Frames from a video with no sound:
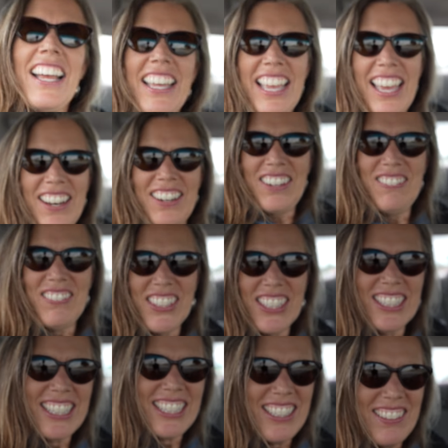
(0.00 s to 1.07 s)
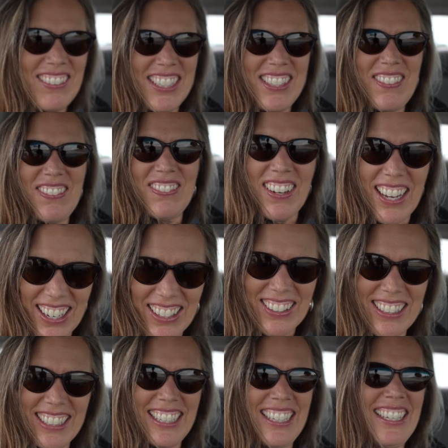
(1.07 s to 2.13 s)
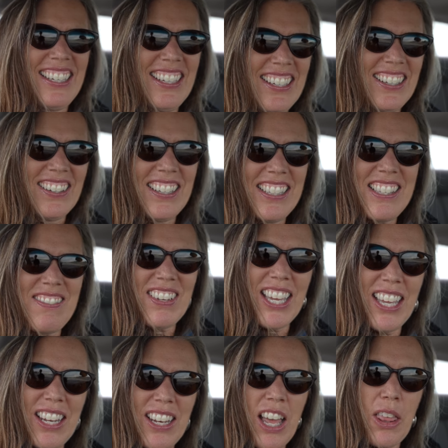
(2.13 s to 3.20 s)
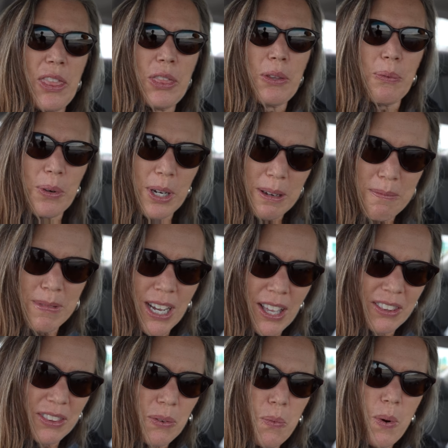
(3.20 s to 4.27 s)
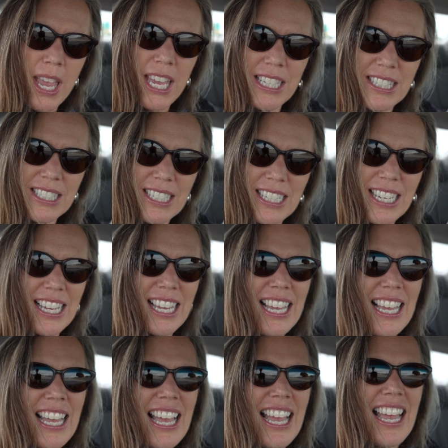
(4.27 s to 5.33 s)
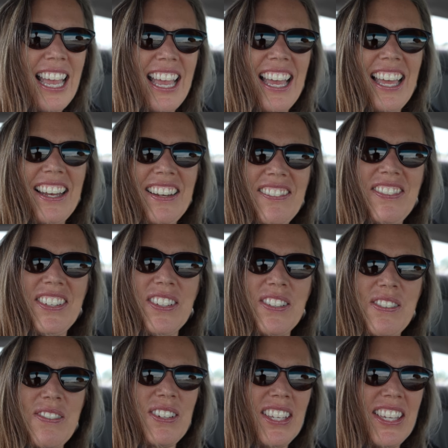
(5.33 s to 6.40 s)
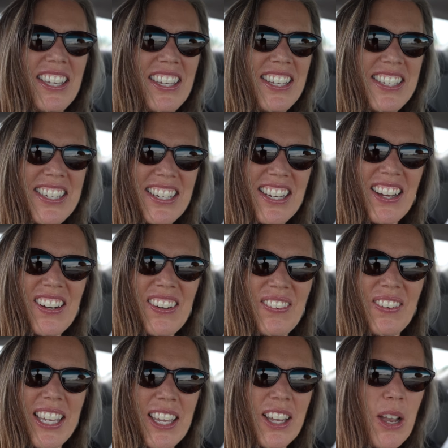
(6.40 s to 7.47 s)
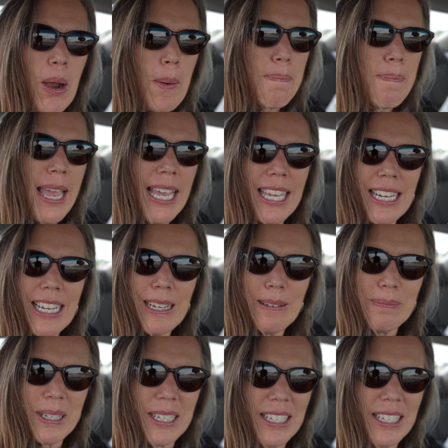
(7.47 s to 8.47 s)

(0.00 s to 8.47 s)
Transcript: Cannot believe it's finally here. It's been a three month wait, and it feels really good to know we can go pick it up.